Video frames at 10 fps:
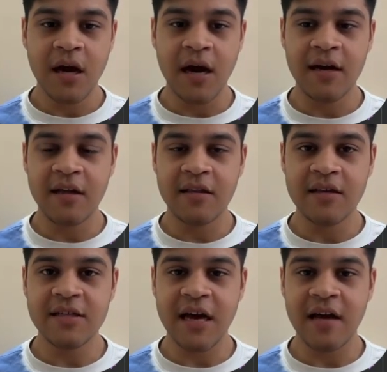and in
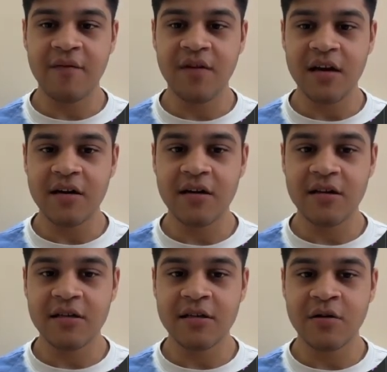this I have
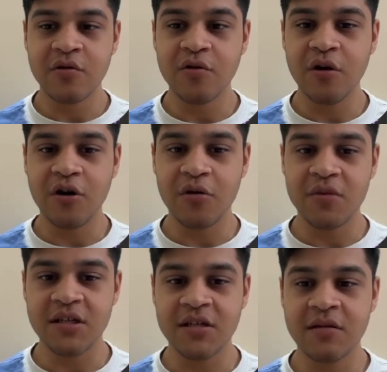created this whole
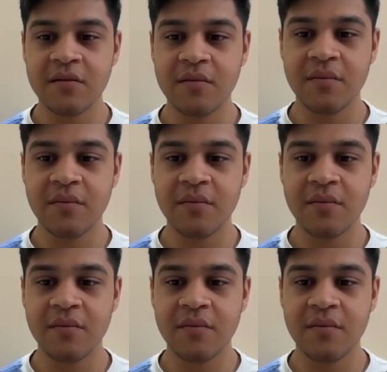automation.